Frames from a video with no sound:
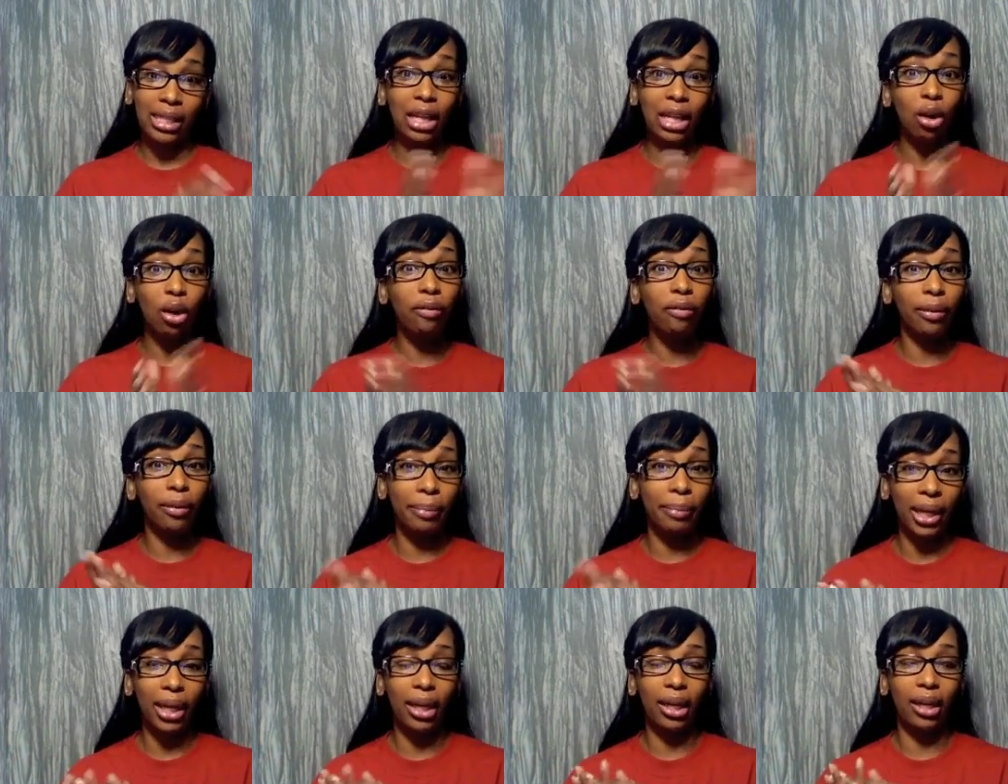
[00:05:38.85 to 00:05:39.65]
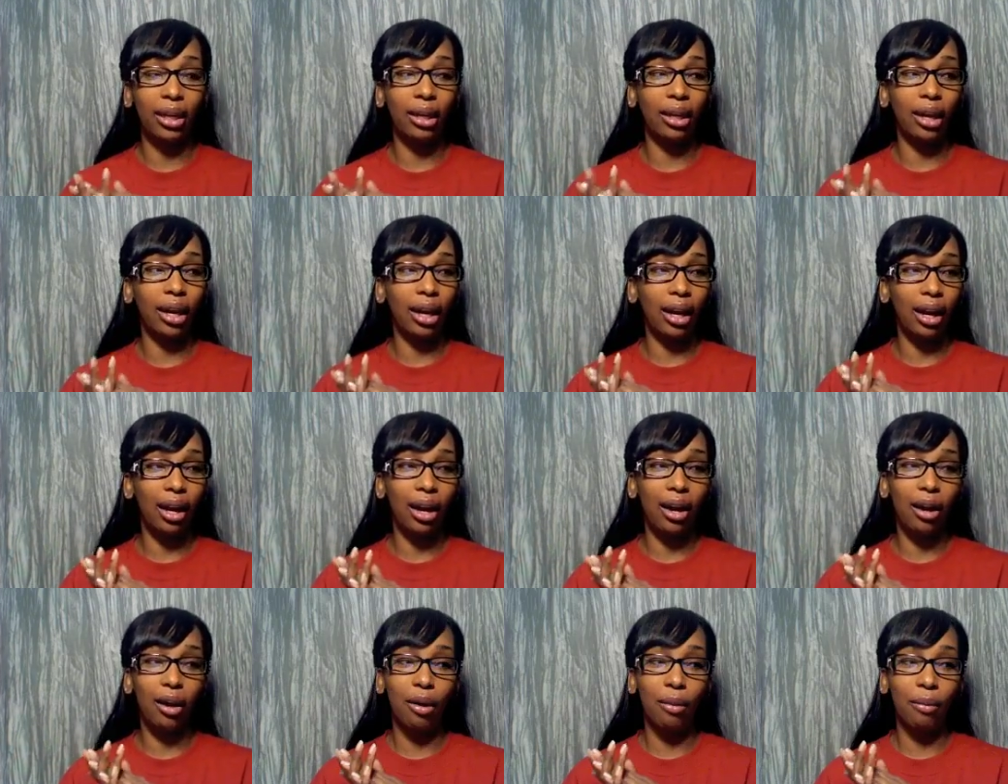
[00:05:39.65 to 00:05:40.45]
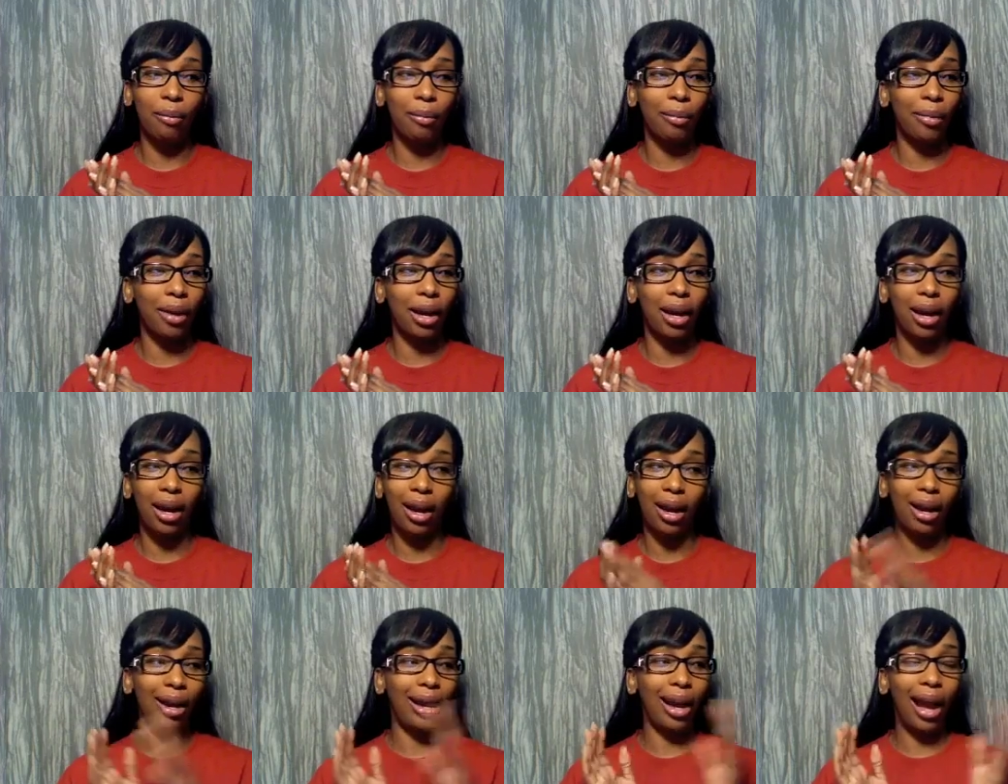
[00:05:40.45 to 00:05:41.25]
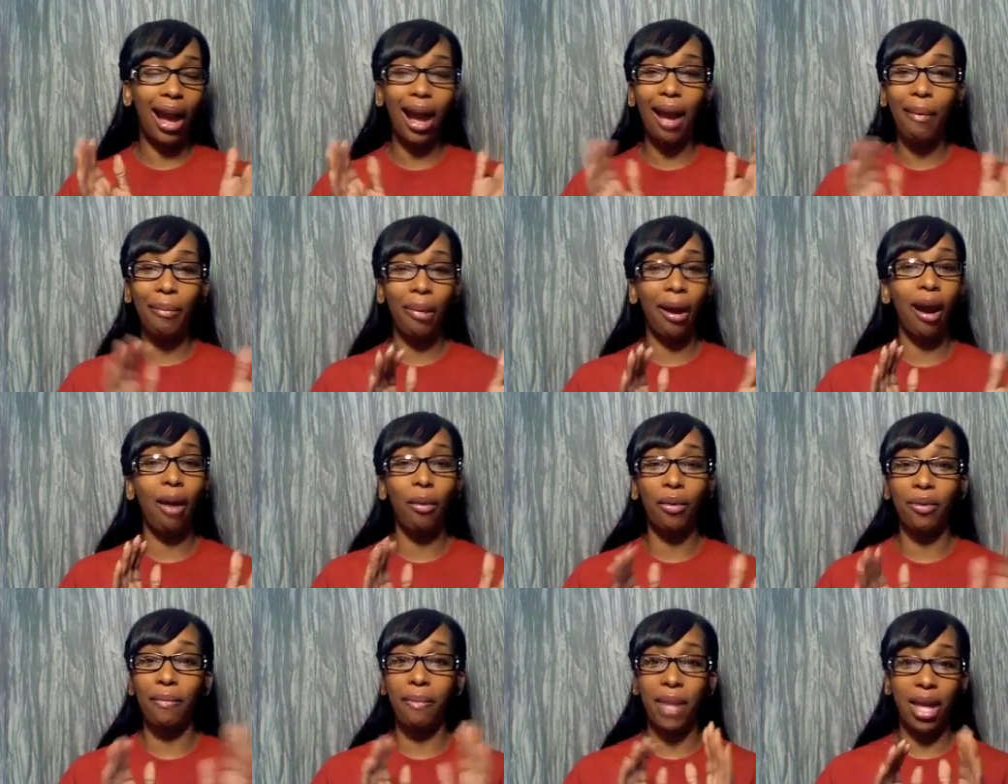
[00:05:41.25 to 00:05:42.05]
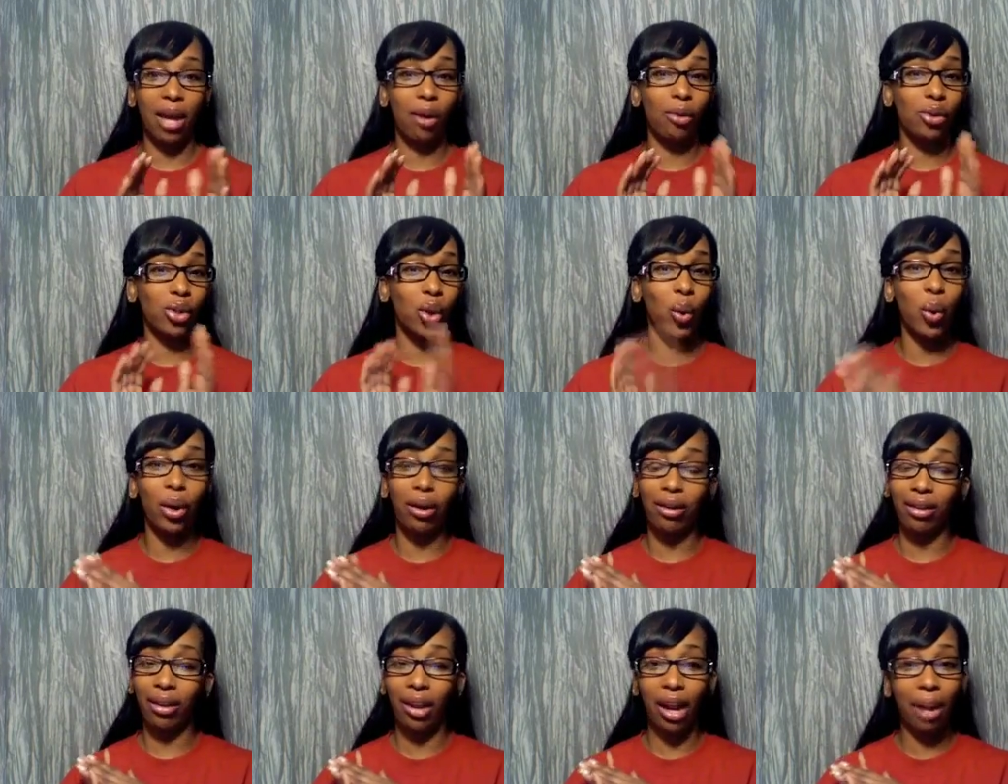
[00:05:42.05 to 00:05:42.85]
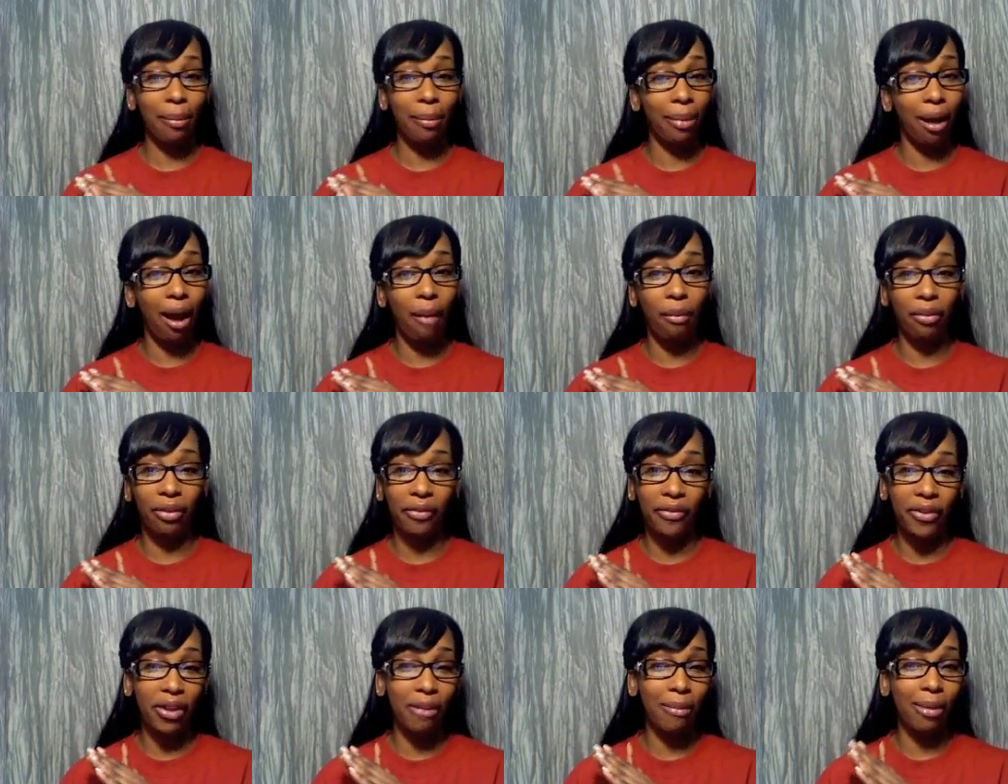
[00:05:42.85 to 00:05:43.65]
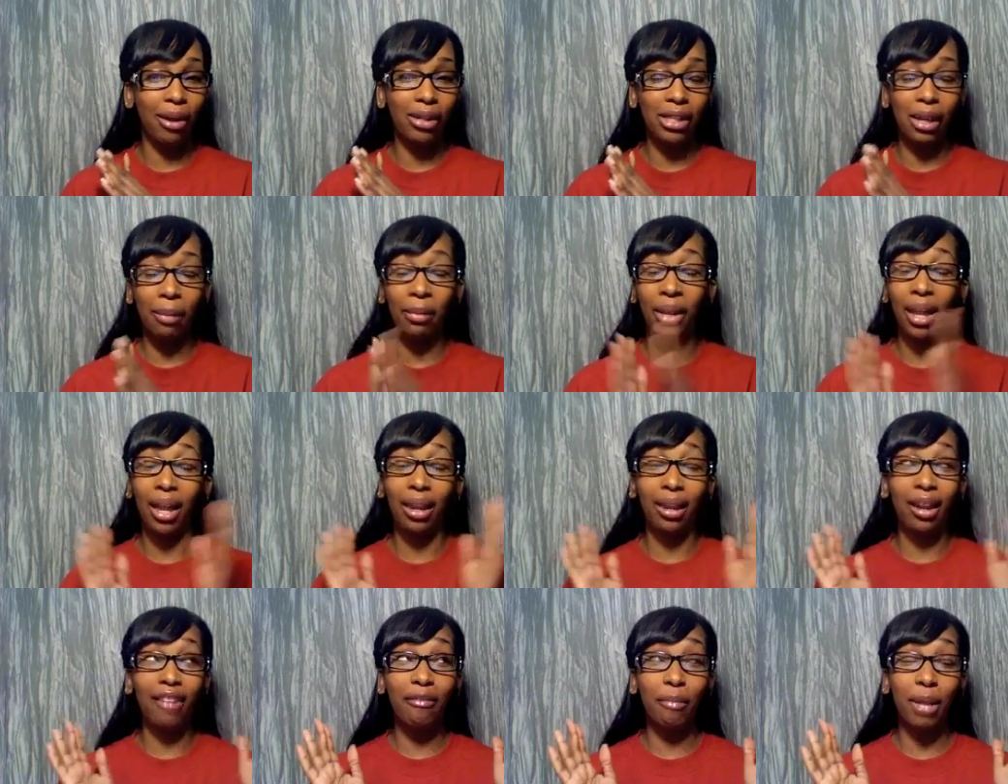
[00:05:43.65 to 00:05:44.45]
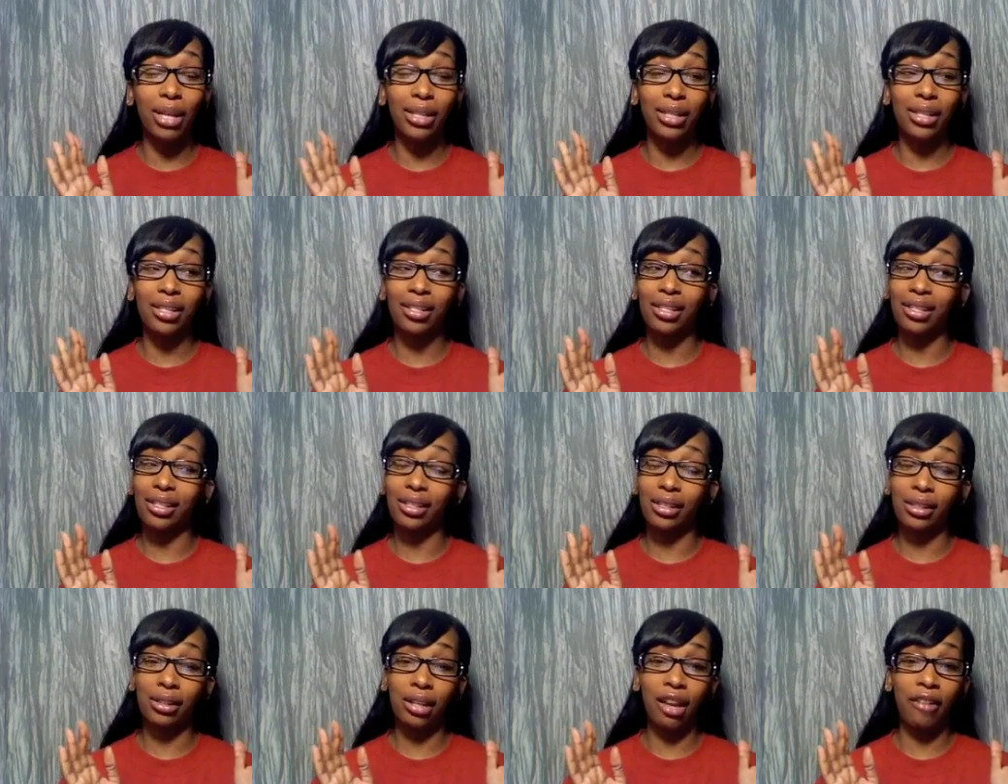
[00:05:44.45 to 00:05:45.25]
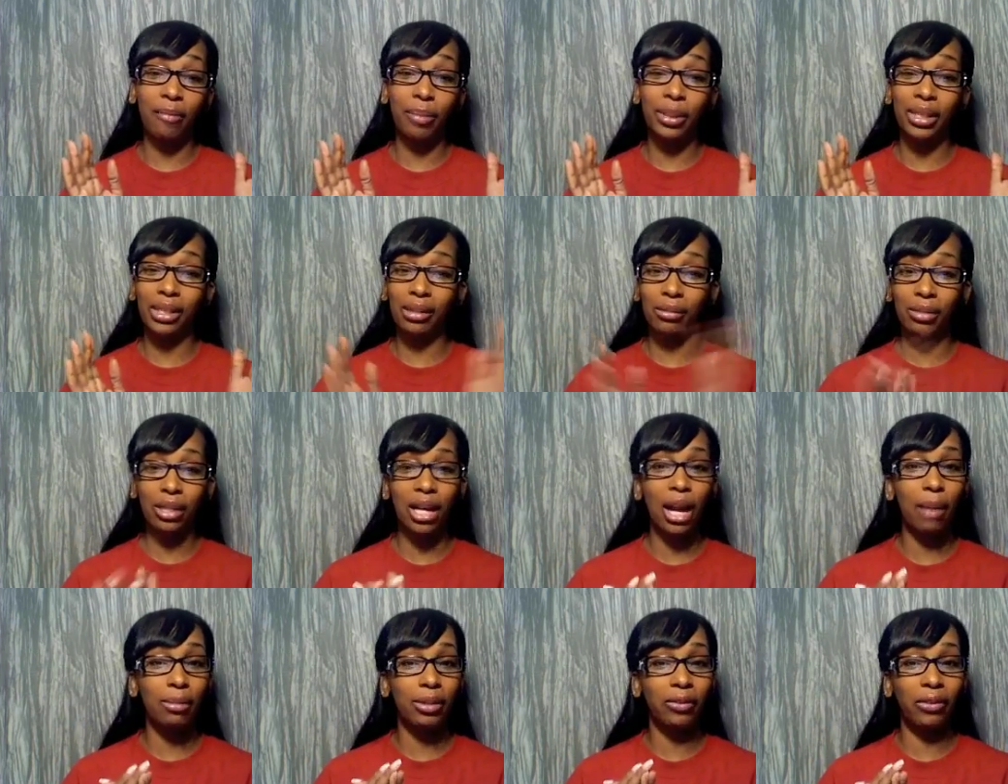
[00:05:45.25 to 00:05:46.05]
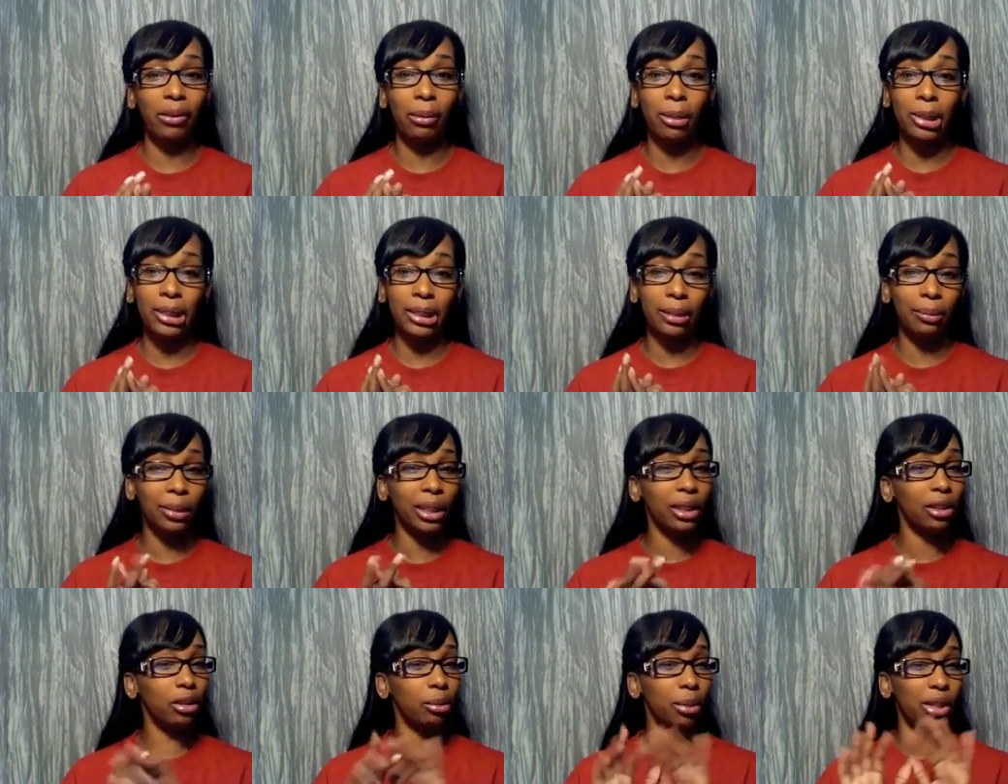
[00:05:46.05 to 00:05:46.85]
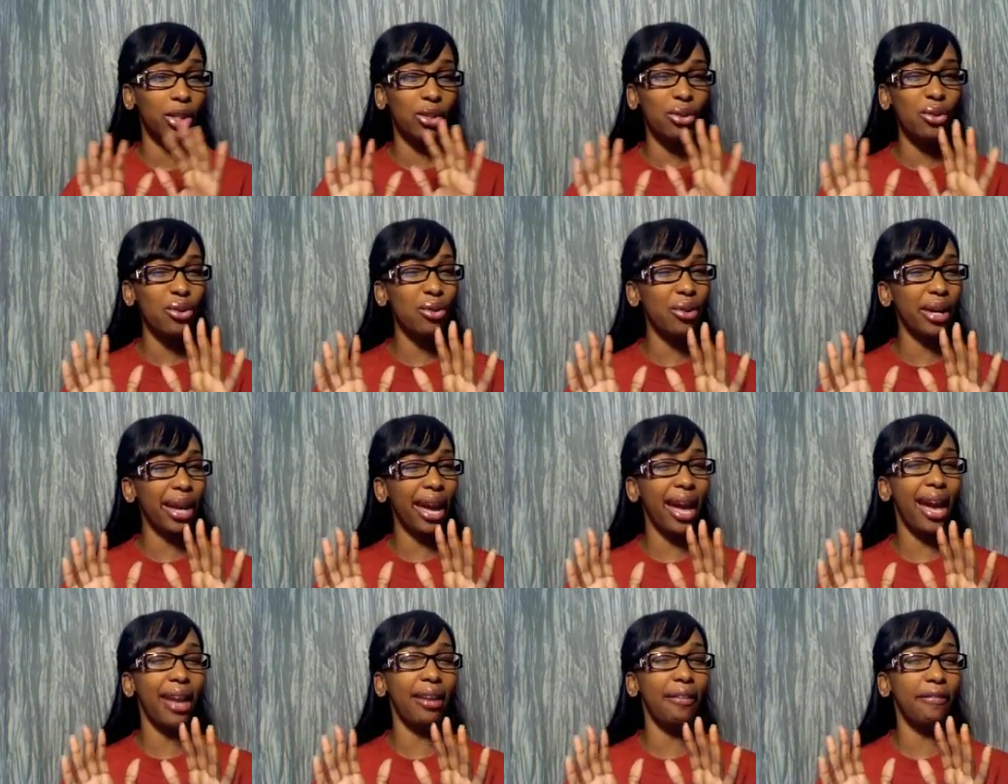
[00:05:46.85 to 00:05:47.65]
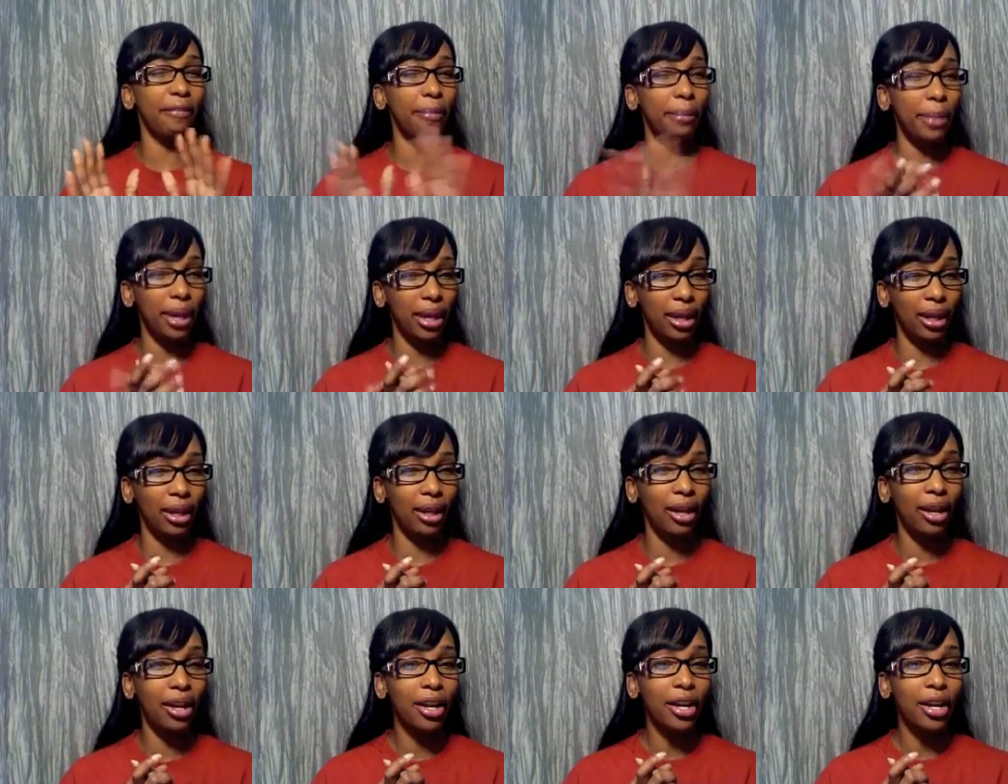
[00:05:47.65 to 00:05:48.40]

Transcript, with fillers: I know for me, um, I bond with males quicker than I bond with females. I mean, I love my sisters to death, but sometimes females can be a little bit too catty for me.